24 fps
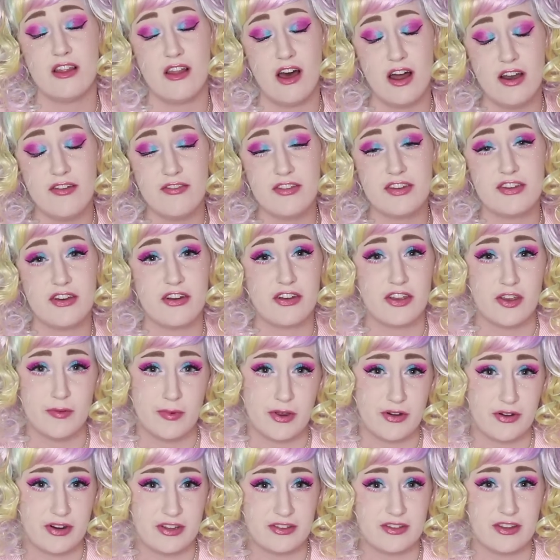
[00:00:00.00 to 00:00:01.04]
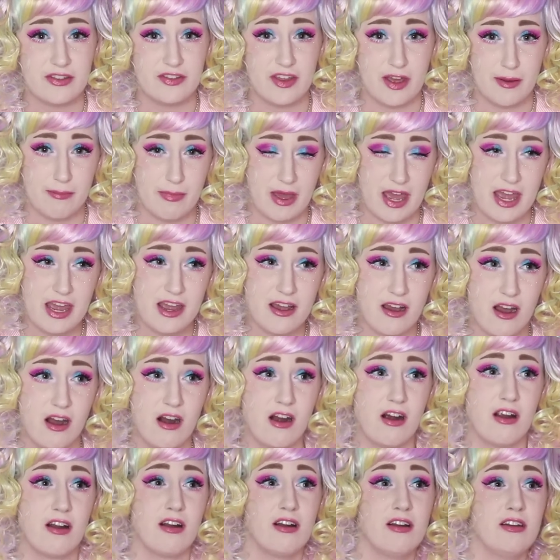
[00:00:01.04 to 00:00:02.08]
lot of the documentaries that they make
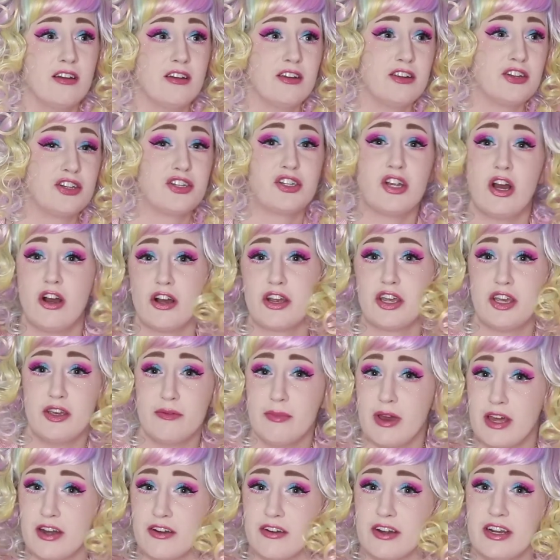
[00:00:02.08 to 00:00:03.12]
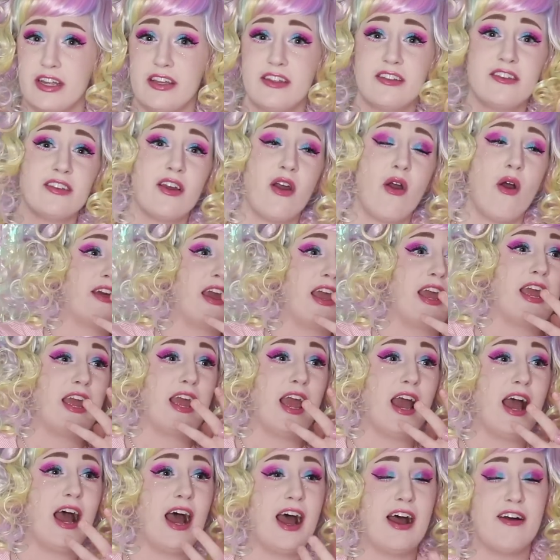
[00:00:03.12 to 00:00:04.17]
are shockumentaries. They
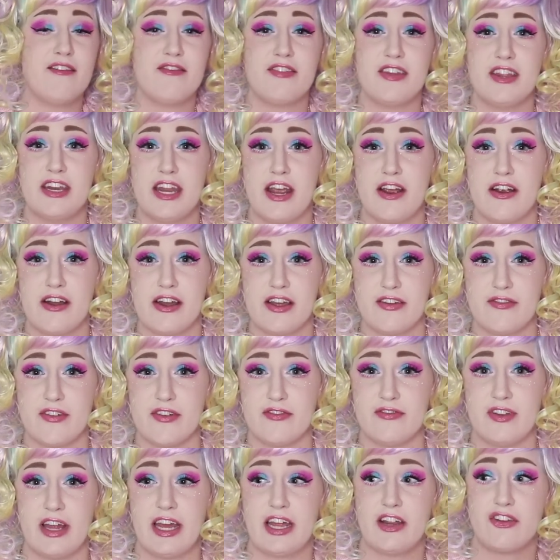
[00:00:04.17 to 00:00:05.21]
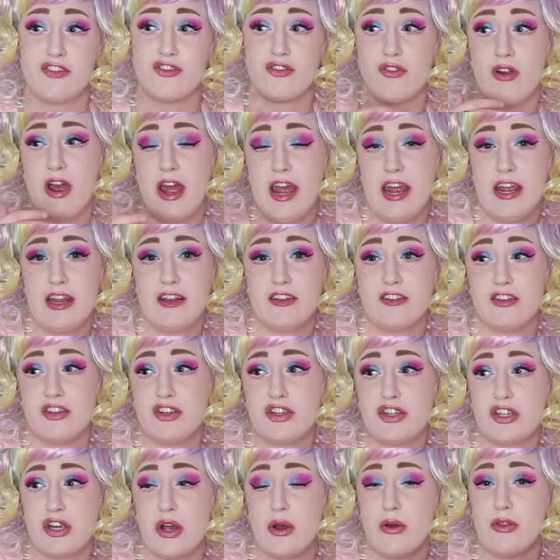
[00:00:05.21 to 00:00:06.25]
have the narrative of like trying to
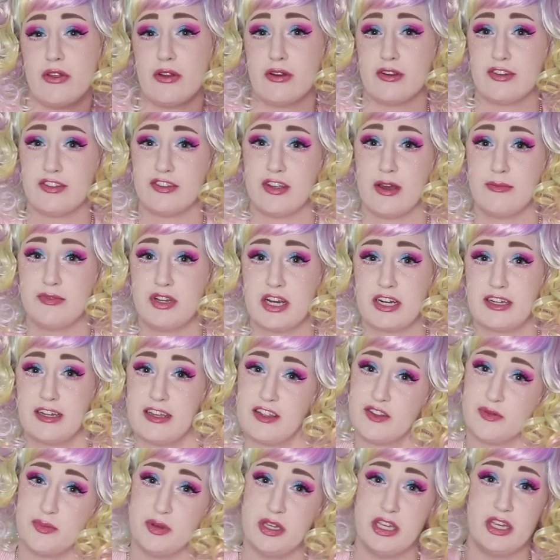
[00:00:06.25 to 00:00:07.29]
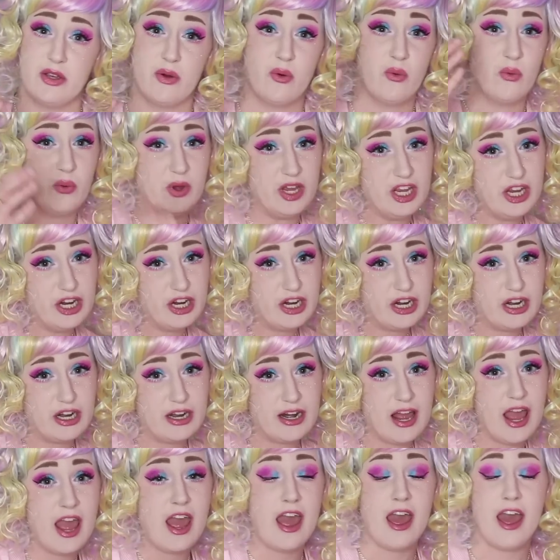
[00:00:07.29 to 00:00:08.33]
show their subject as being
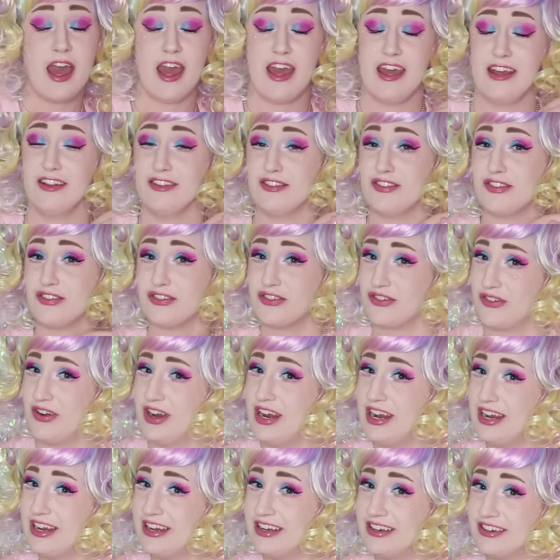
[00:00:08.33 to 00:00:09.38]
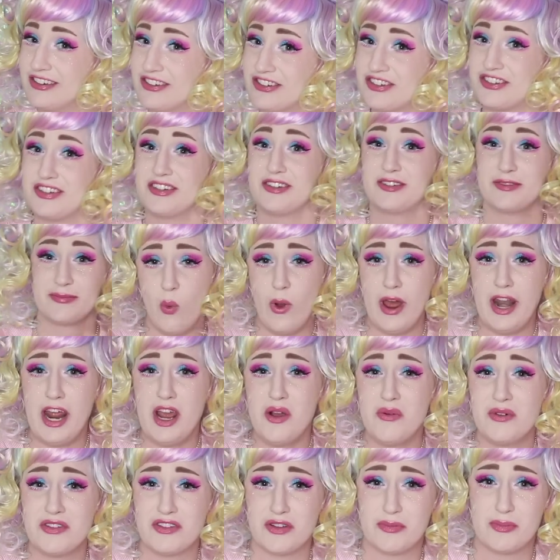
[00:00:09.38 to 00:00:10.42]
weird and strange. When
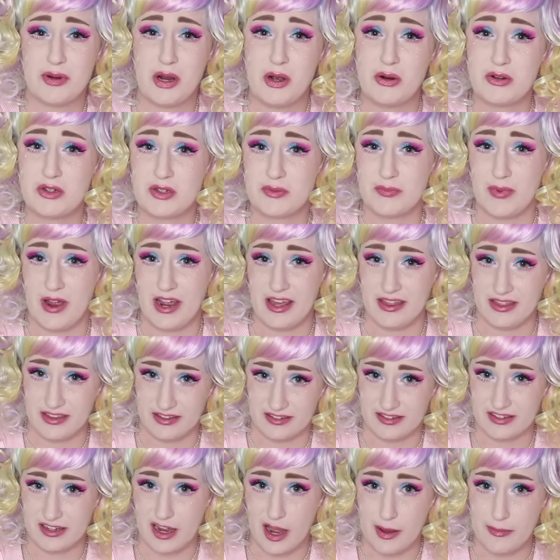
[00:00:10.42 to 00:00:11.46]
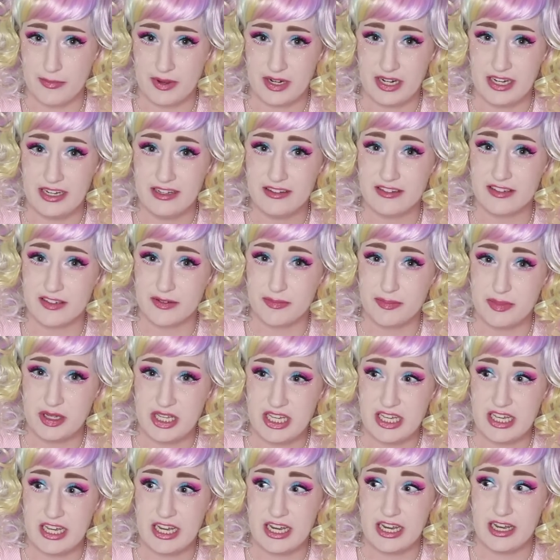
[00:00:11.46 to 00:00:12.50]
I was approached by this company to
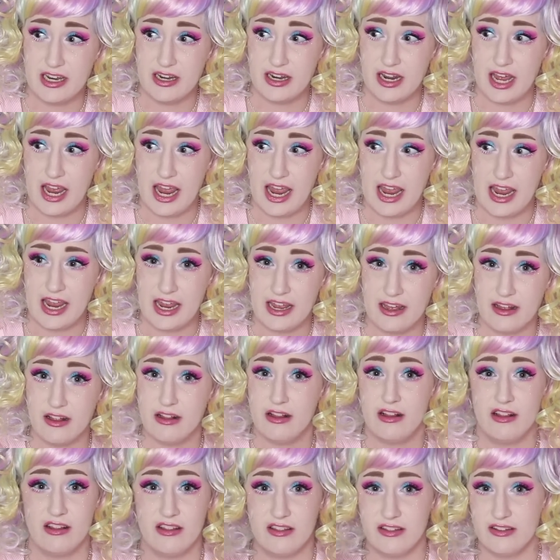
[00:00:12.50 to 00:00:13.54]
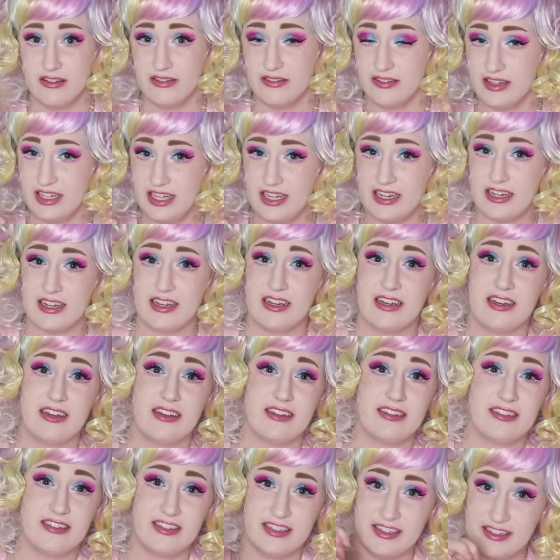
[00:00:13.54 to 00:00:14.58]
be in a
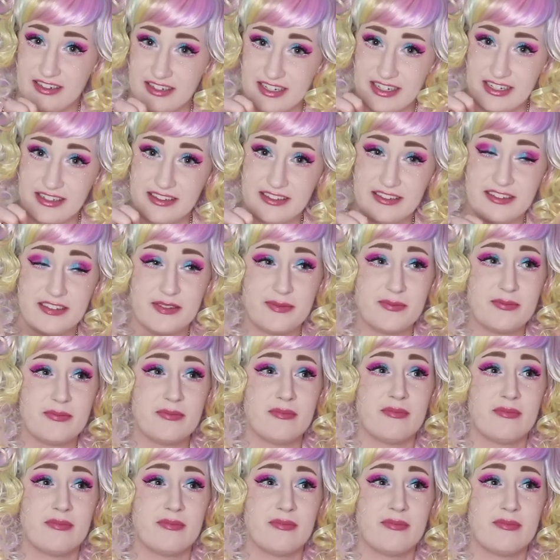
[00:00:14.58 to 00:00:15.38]
Lolita series,